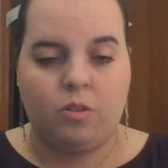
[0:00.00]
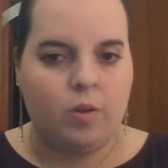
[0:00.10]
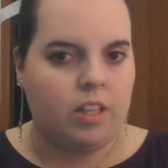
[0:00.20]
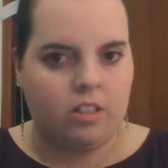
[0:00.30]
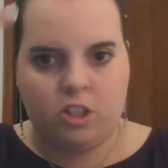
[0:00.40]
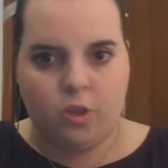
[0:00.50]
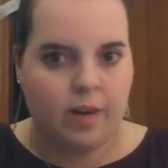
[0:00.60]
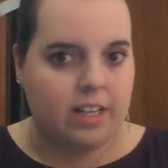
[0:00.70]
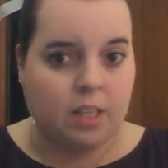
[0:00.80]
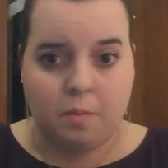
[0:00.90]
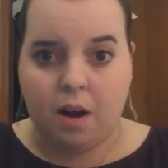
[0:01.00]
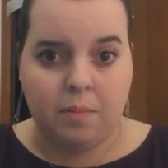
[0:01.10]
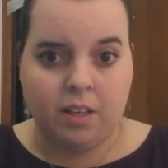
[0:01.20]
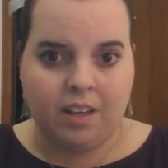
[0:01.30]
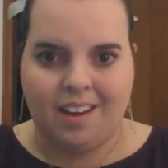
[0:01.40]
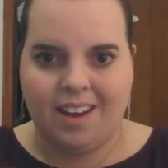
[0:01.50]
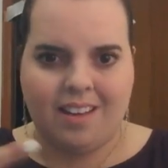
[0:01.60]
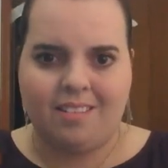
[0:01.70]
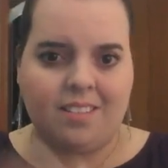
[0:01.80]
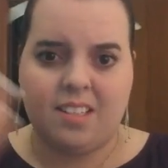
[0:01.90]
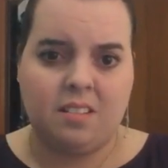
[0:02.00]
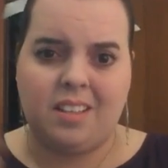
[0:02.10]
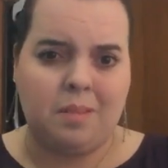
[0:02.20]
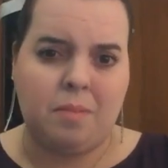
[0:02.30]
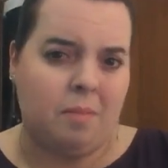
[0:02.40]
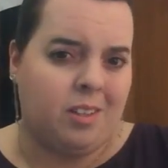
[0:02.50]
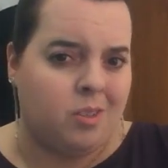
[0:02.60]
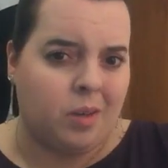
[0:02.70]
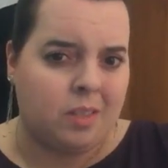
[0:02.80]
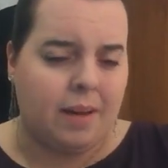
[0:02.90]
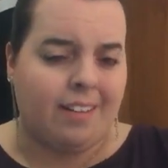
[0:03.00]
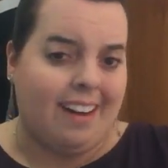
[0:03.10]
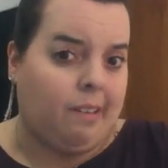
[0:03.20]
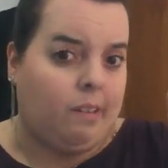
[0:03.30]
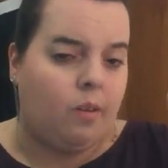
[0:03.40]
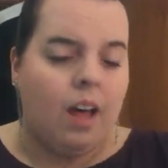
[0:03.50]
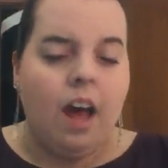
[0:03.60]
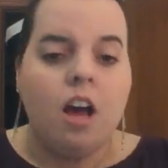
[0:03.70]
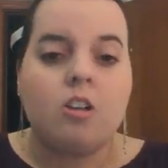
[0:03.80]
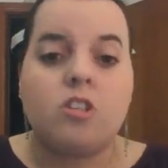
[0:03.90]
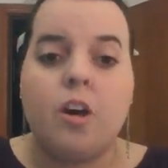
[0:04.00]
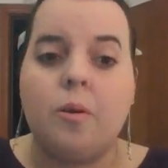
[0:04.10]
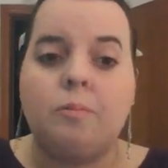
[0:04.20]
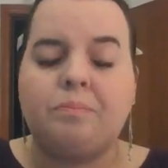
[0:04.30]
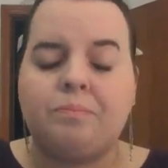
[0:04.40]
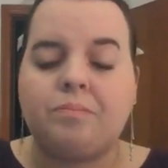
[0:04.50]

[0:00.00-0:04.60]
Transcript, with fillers: you can direct it properly, and it probably just works better. I don't know. So,